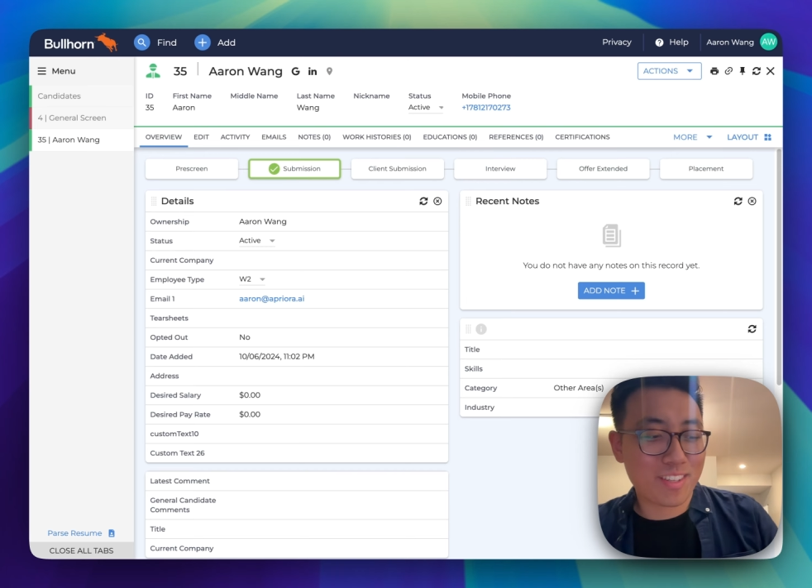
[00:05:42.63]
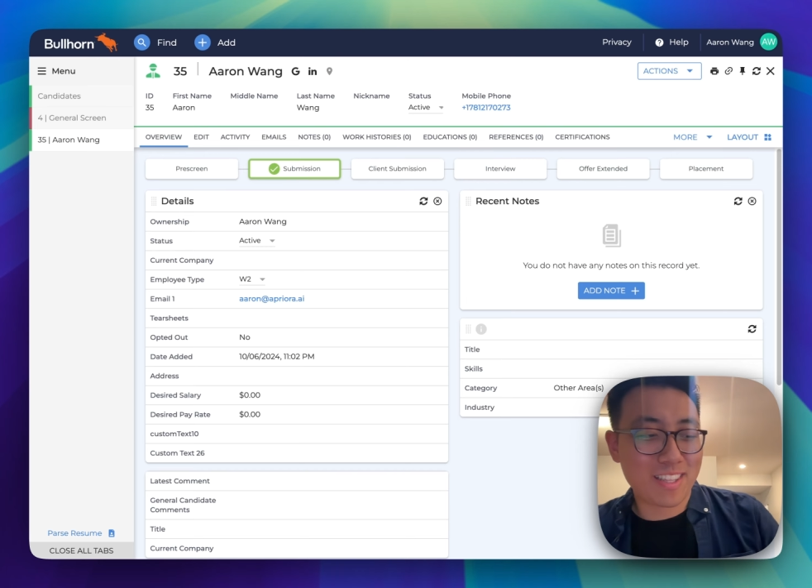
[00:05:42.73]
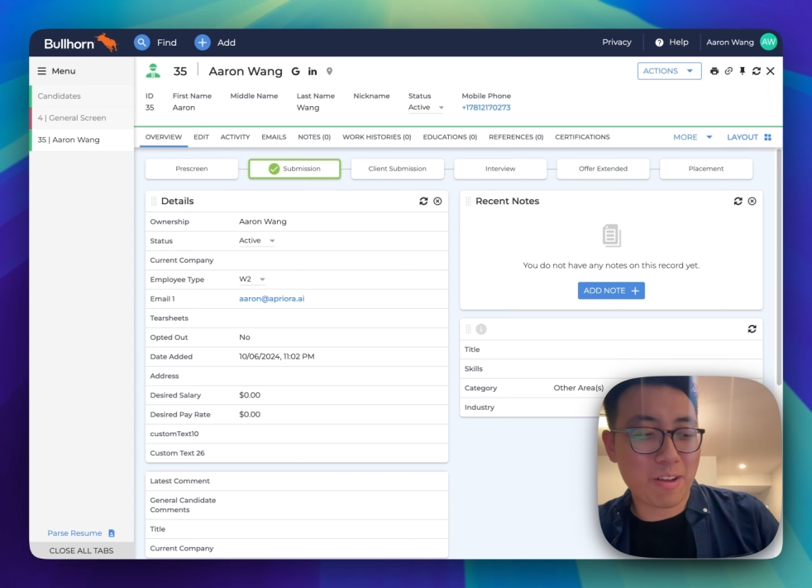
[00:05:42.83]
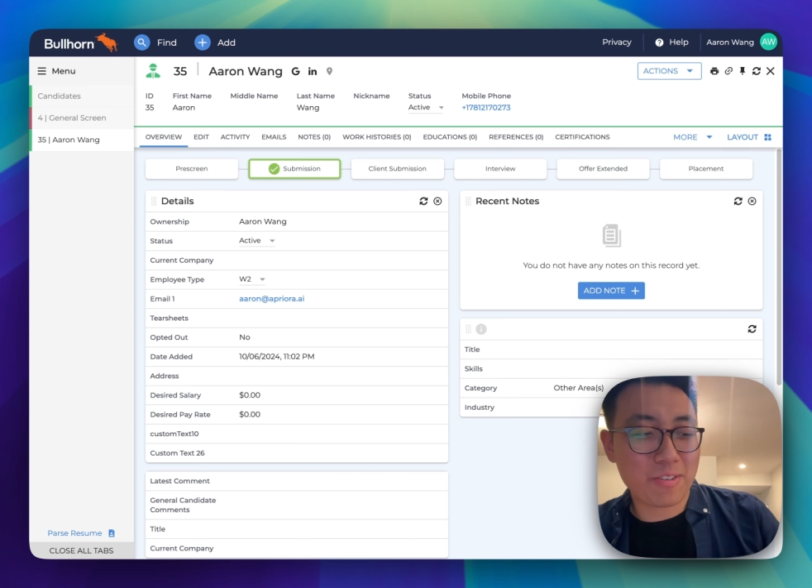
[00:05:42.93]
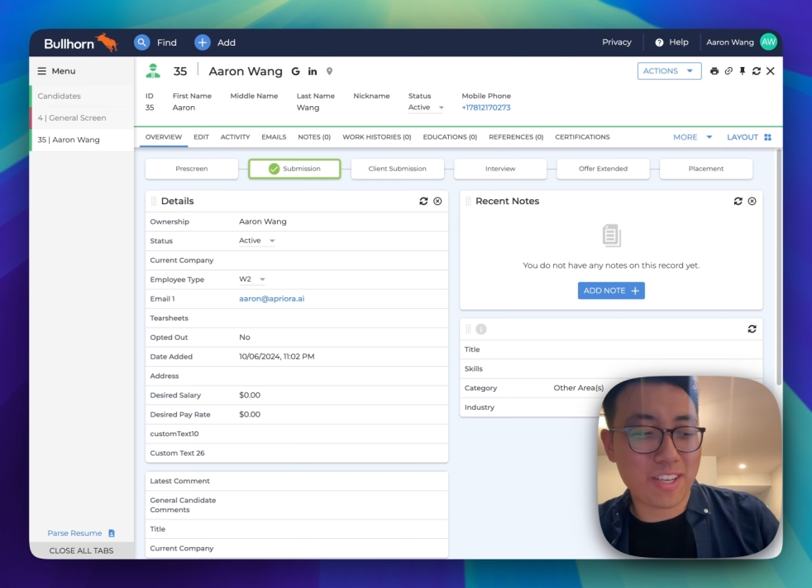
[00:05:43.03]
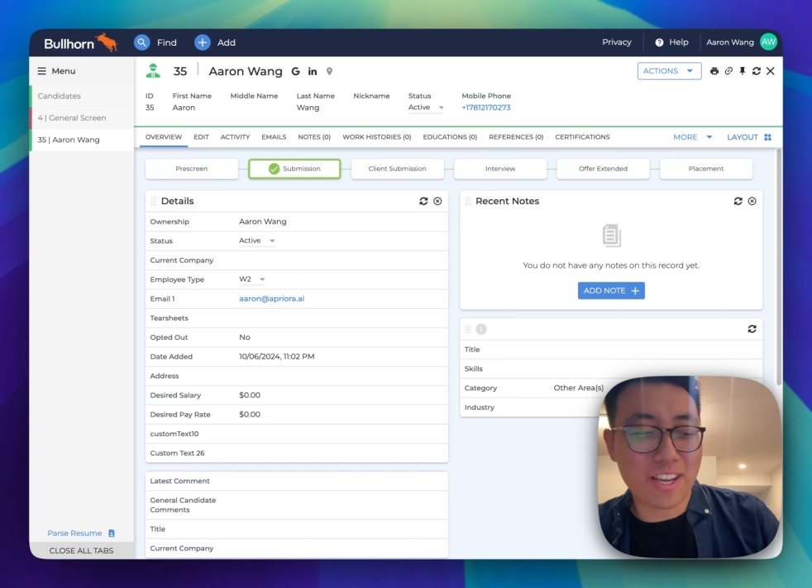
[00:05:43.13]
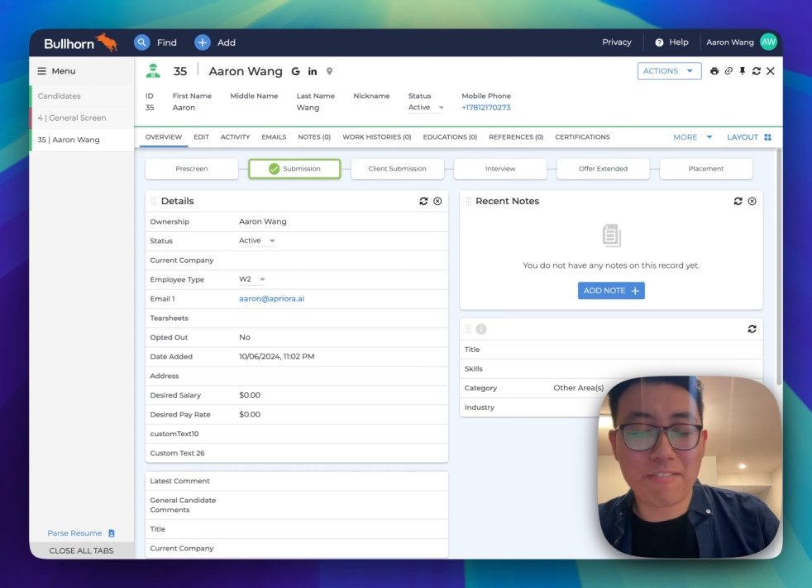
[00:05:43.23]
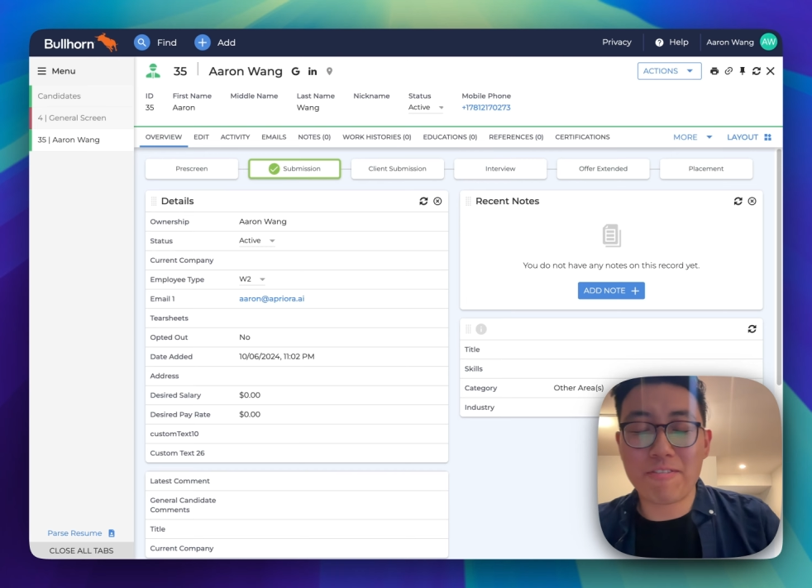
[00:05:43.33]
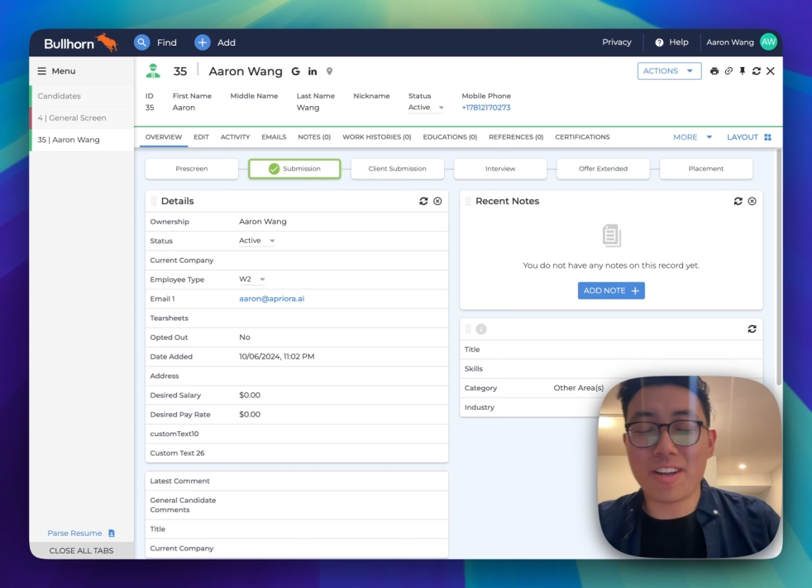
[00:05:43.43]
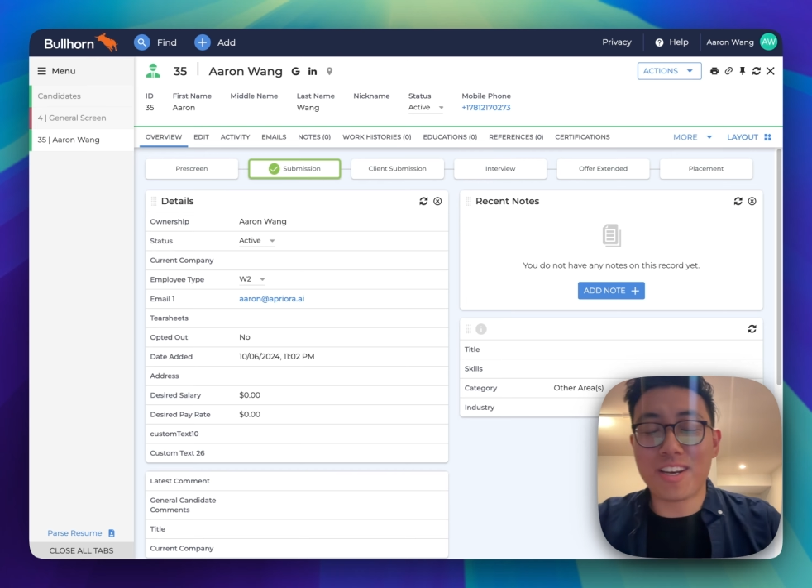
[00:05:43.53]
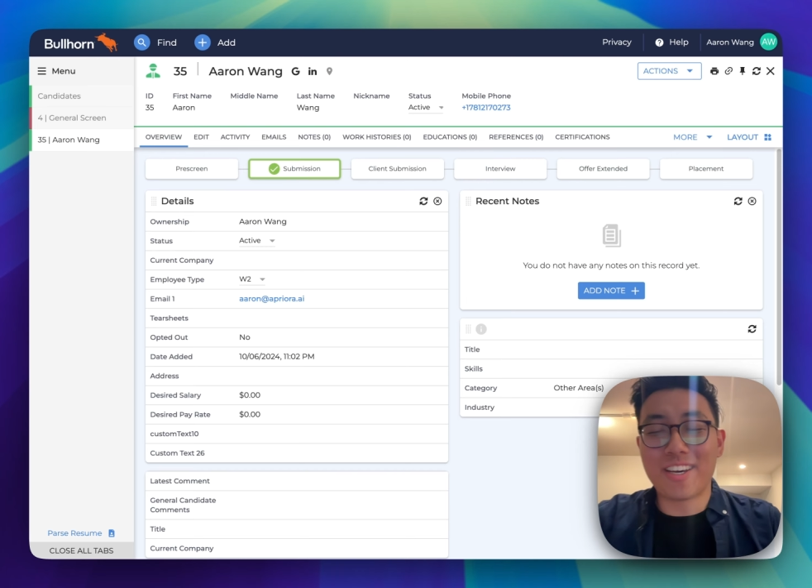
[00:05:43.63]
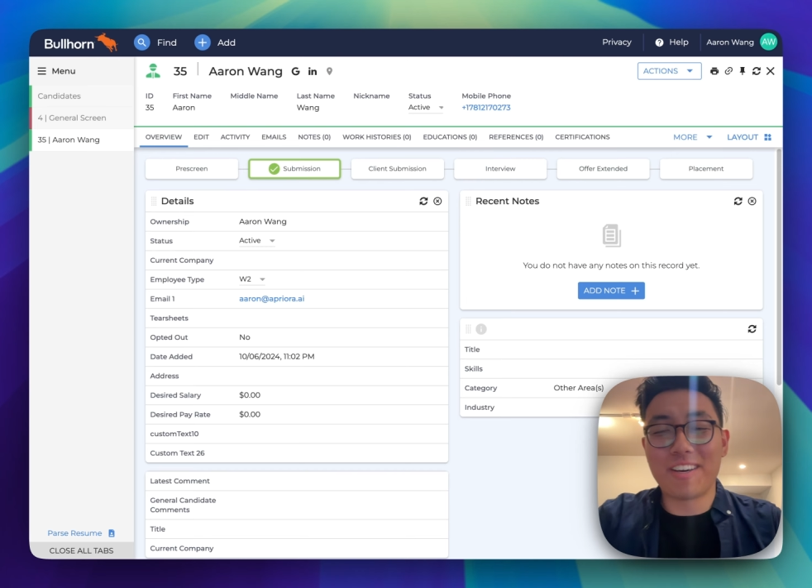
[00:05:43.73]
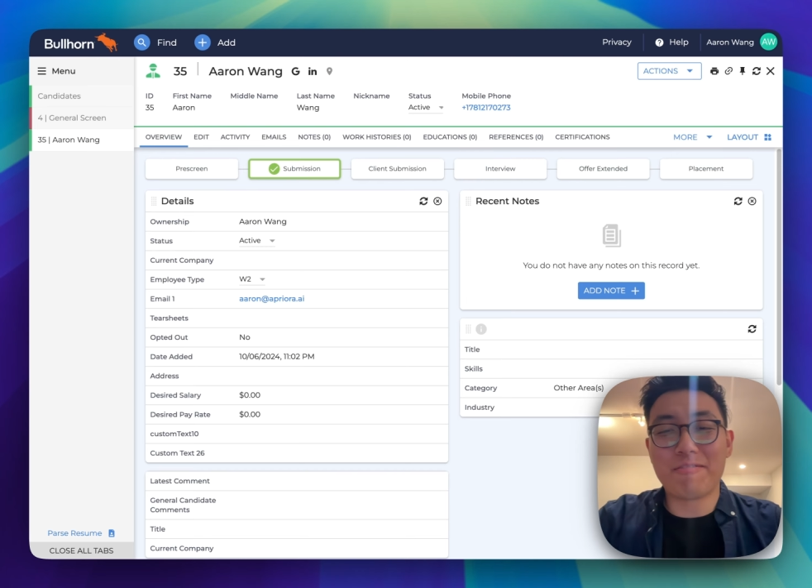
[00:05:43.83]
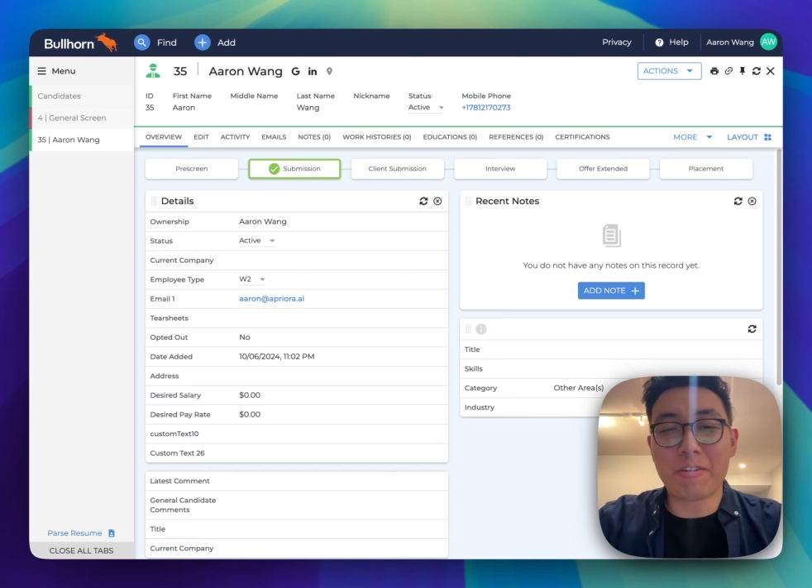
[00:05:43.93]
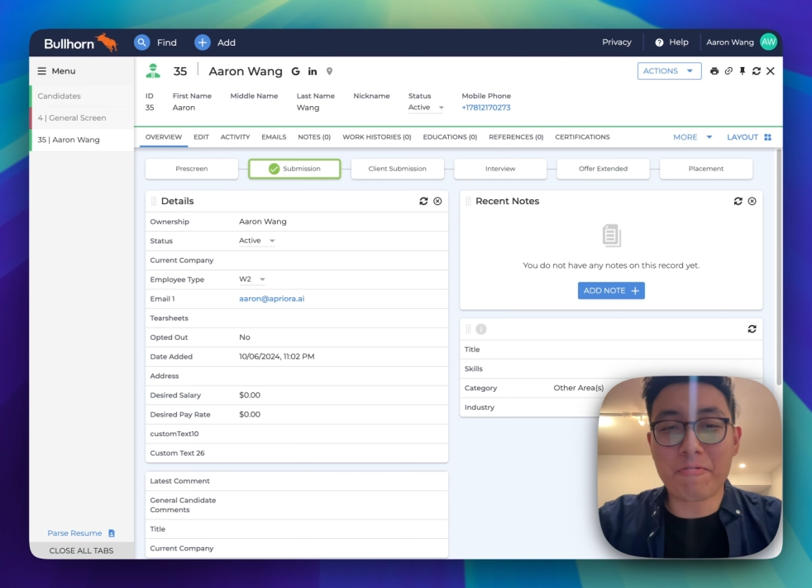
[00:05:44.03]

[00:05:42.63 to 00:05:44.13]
was a fun